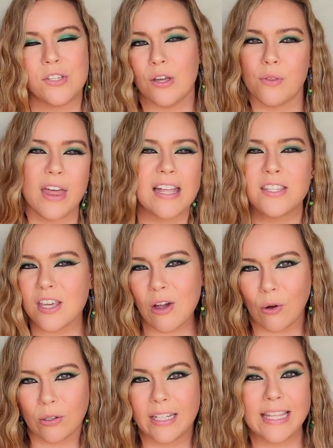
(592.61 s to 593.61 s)
So that's the
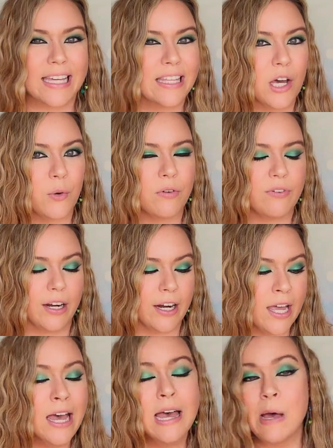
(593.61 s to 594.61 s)
only thing that will vary.